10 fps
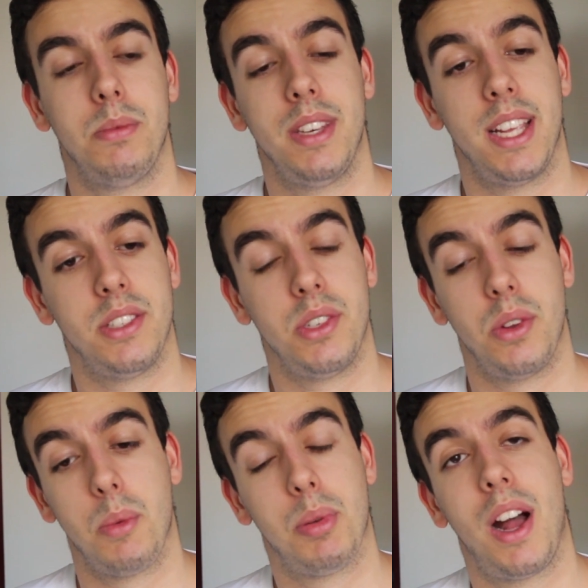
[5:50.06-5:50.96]
Needs
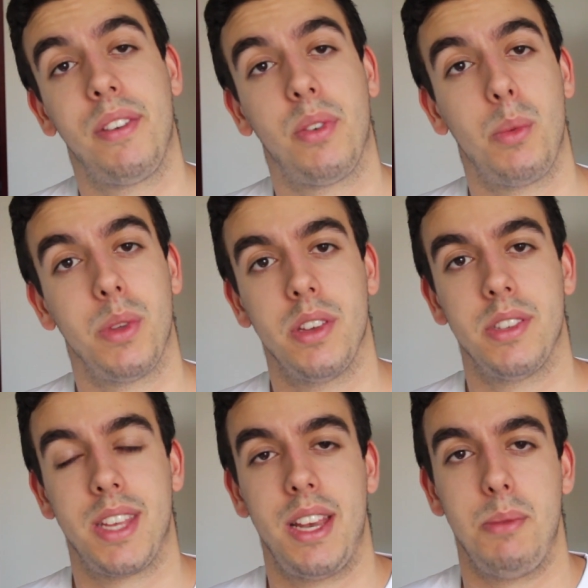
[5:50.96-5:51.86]
you to apply
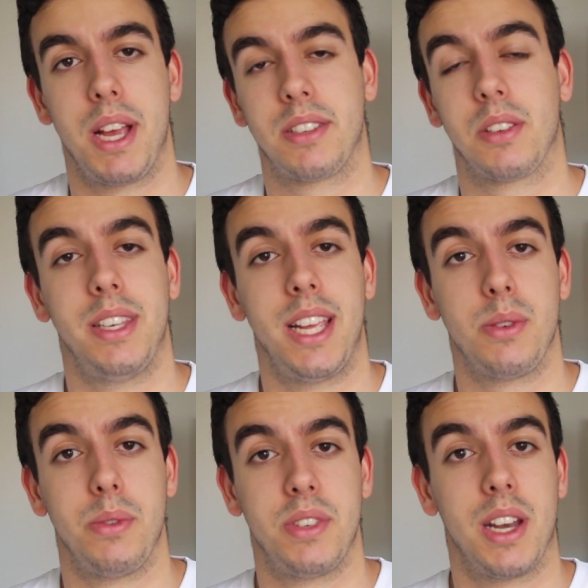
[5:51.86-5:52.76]
formulas, and you basically need
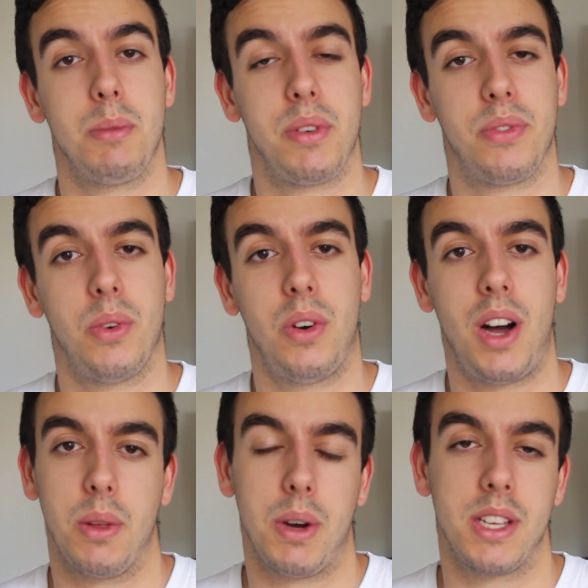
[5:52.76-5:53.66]
to have done it
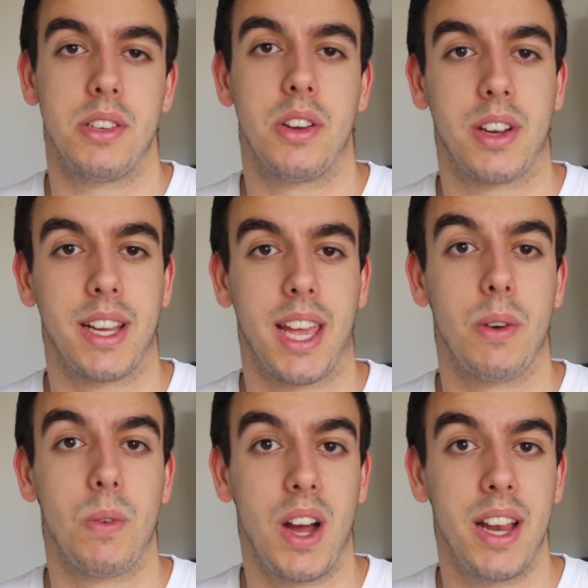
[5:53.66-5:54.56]
before, otherwise you're not going to get
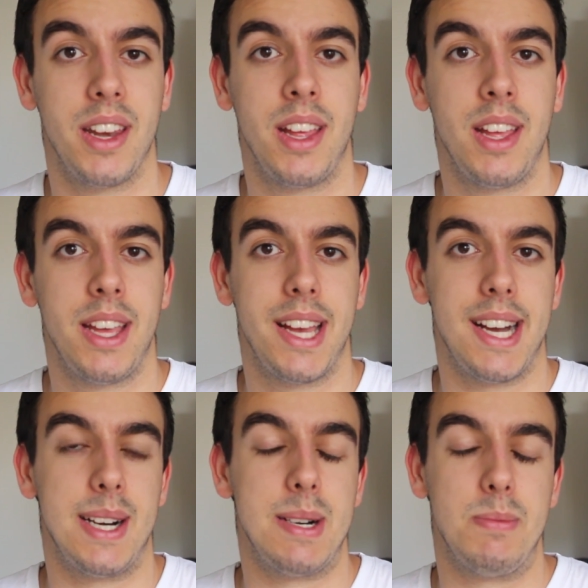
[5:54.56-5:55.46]
it right.
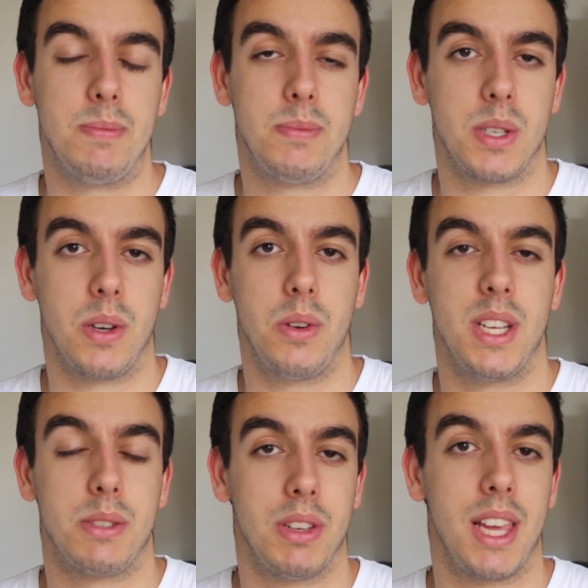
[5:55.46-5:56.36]
So
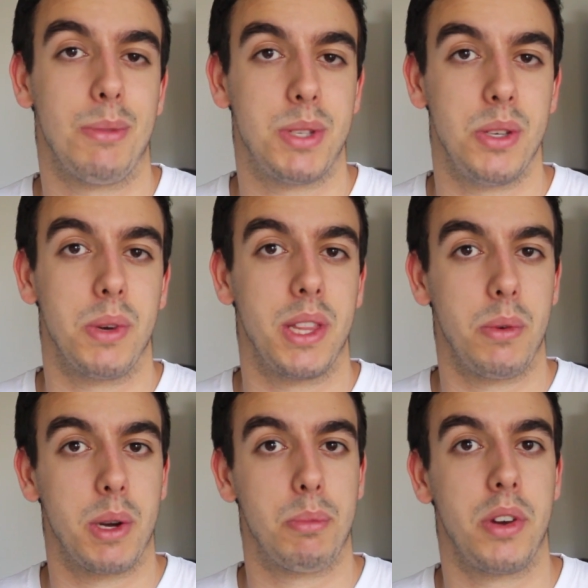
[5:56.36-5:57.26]
it's really up to you whether you
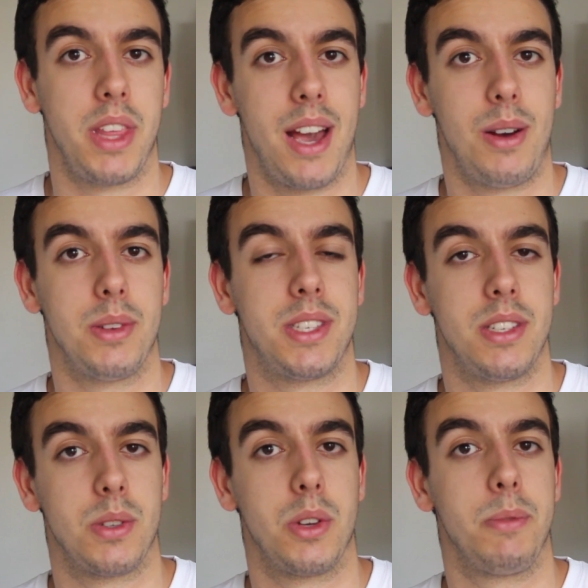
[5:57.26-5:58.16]
want to put in the hours
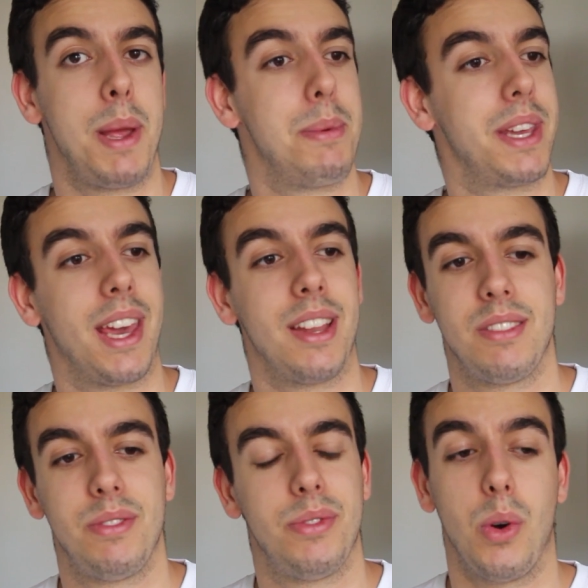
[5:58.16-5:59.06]
to sort of maybe get
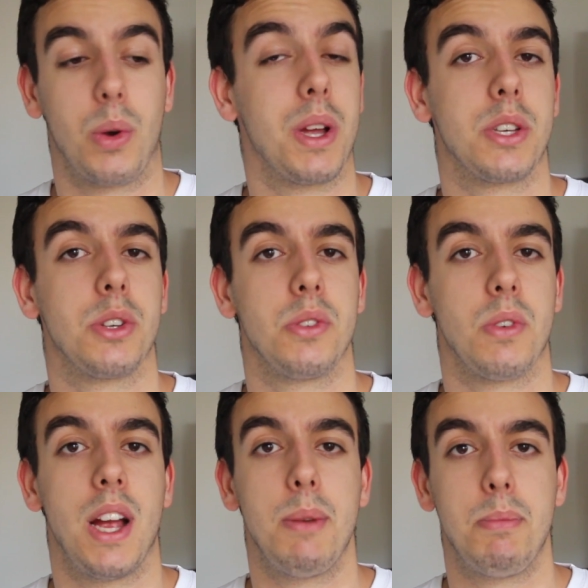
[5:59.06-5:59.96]
4 questions
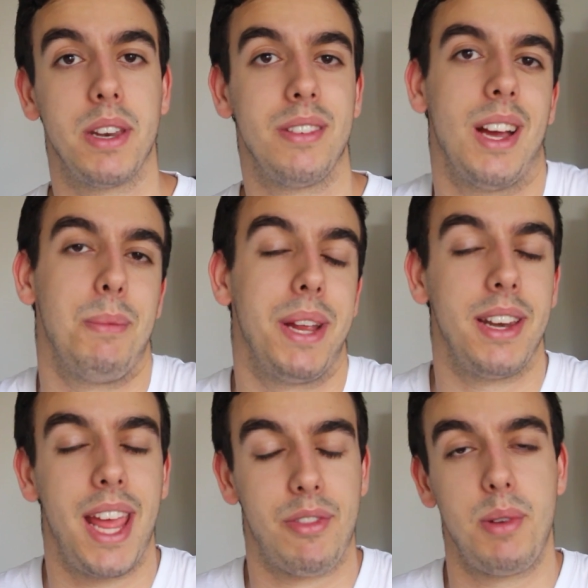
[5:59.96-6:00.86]
right. But I mean,
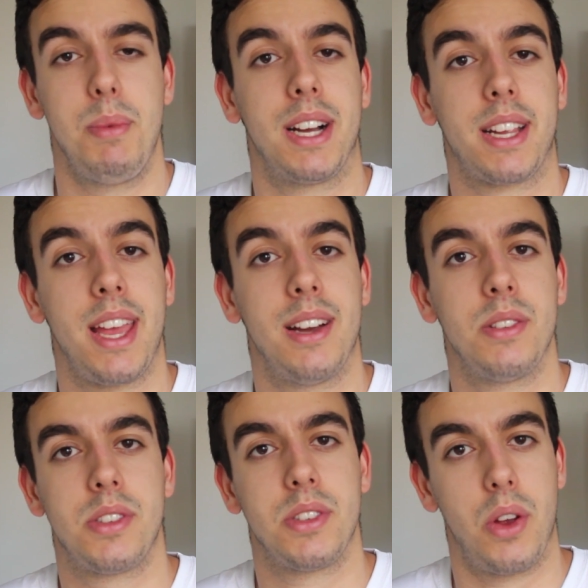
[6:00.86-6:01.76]
every mark
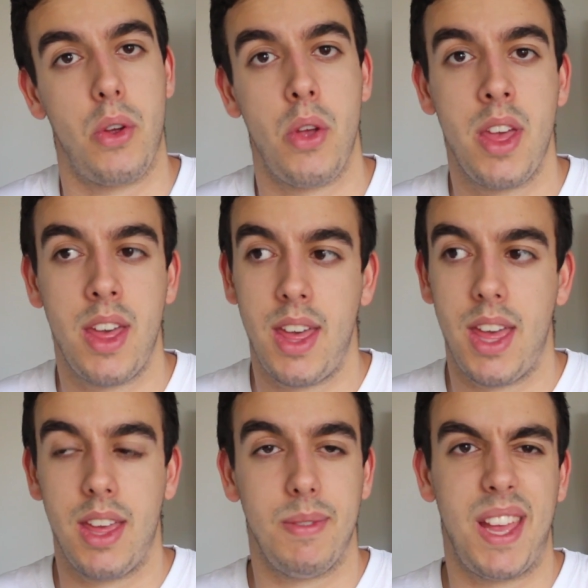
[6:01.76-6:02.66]
counts, so
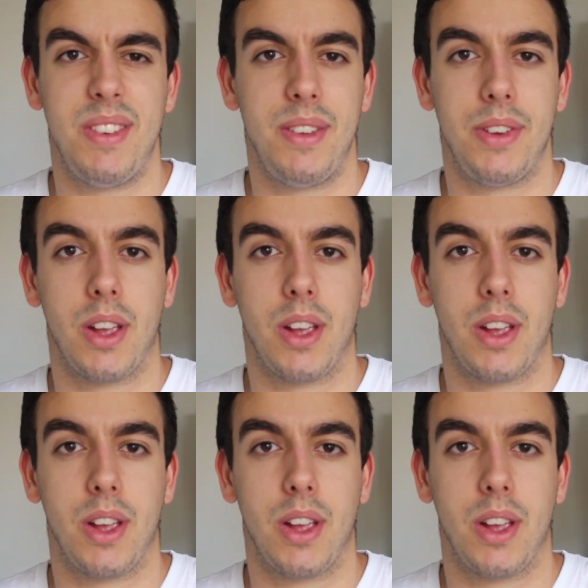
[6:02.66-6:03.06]
even if